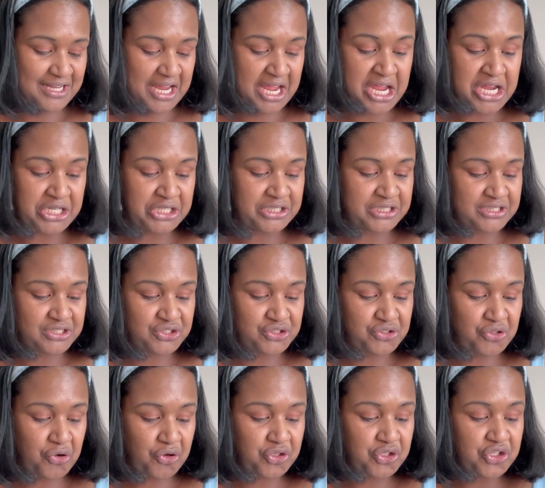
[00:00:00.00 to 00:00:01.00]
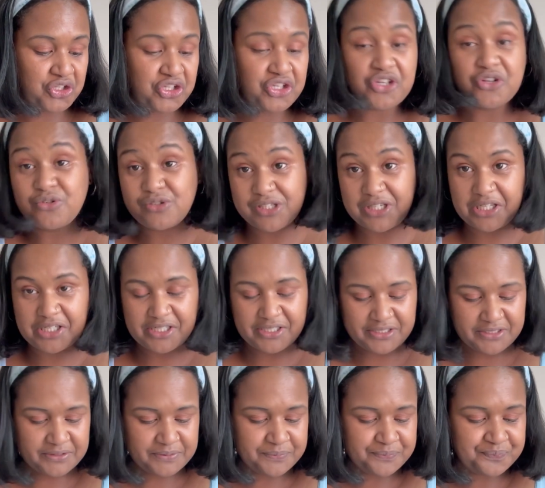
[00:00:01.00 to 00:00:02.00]
and start using
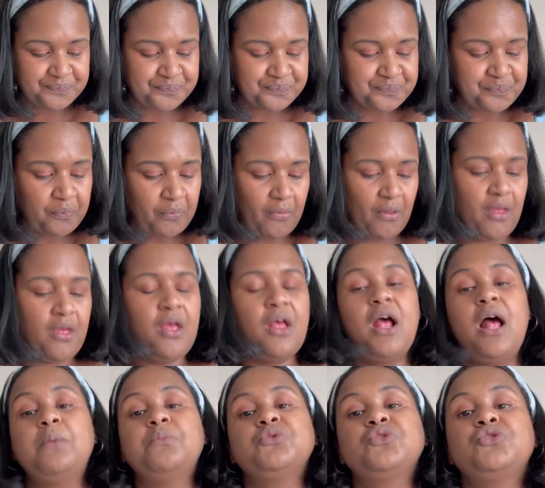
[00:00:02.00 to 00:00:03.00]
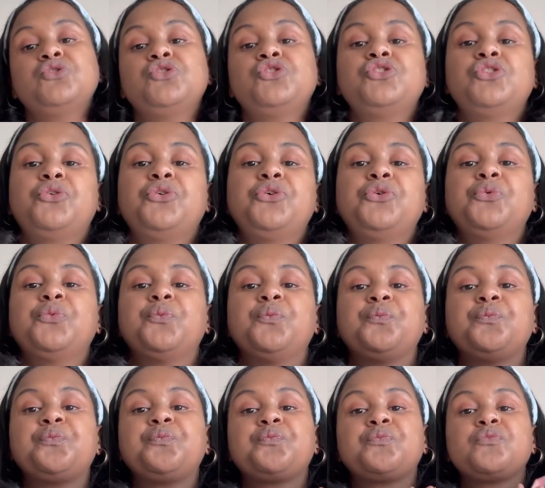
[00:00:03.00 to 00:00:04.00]
it. I'm just show you.
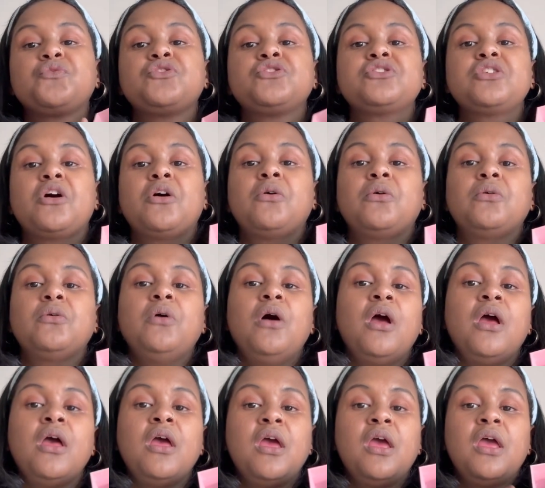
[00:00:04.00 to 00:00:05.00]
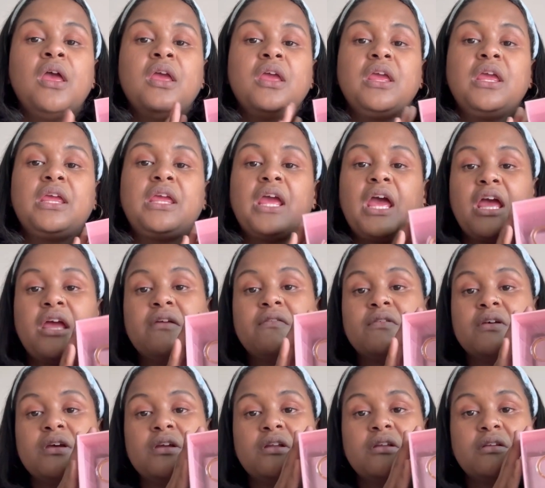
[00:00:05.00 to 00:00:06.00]
So he gave
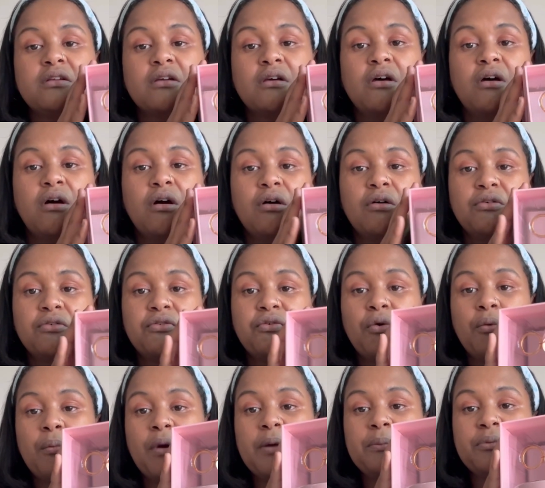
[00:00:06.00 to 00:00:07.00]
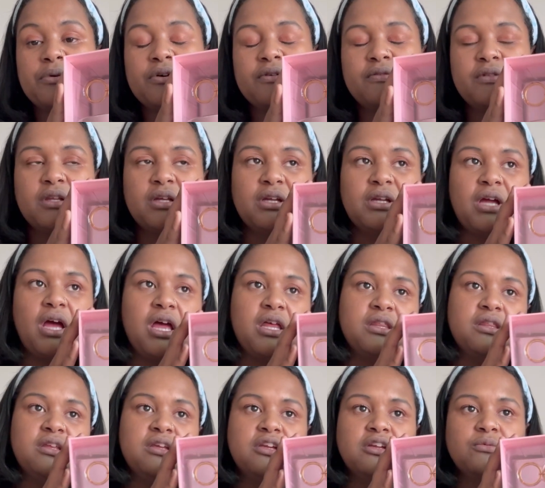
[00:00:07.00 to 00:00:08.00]
it for my birthday. I
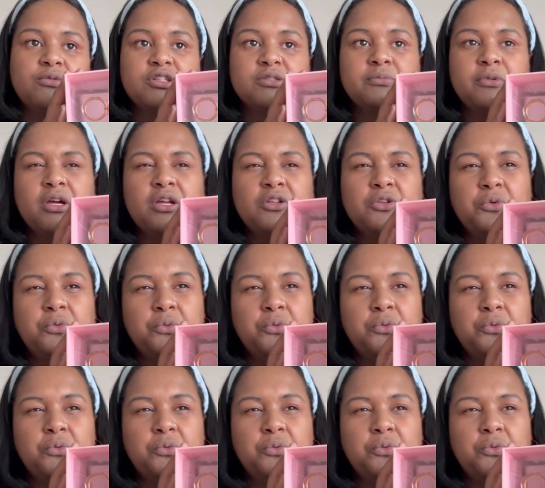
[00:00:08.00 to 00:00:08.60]
think it was my